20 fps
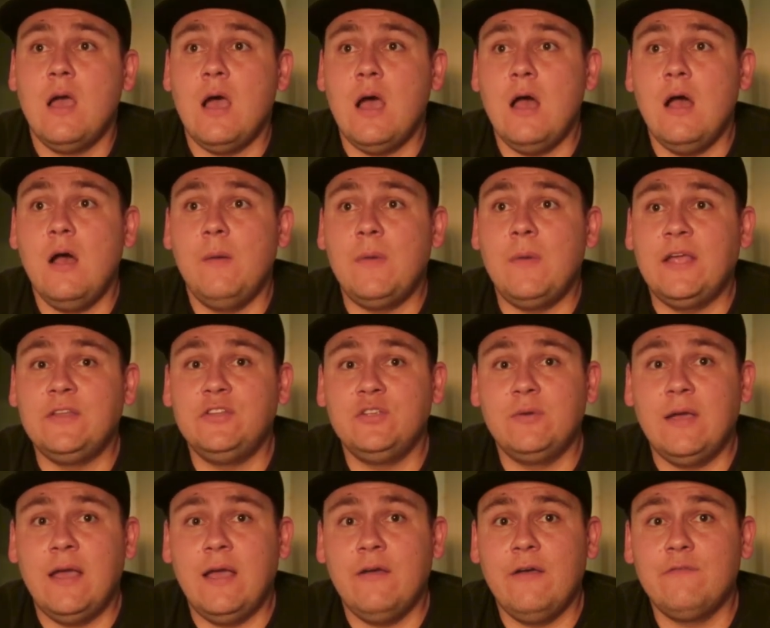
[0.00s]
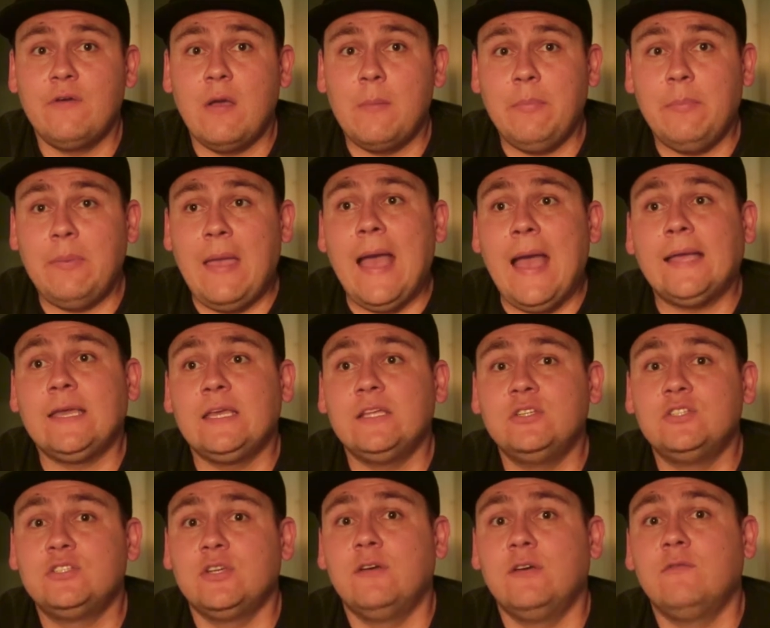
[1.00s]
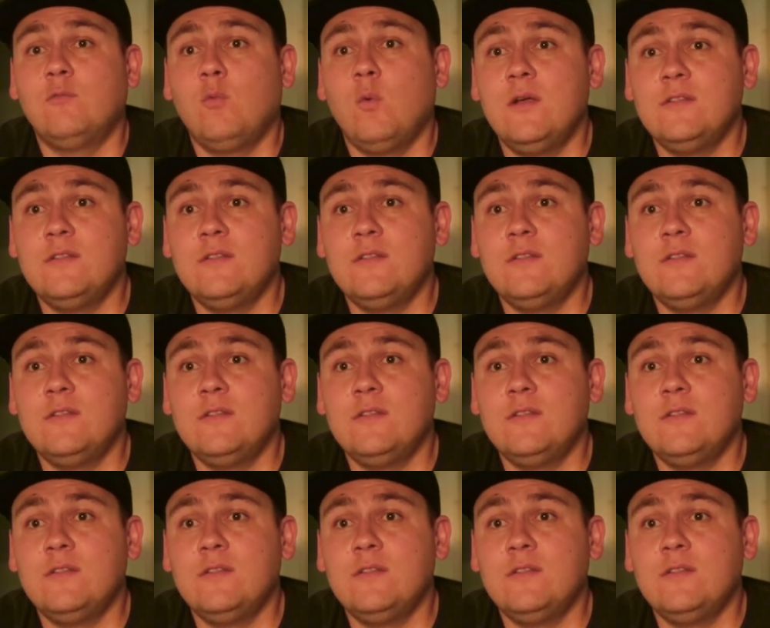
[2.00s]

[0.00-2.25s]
I do have a package of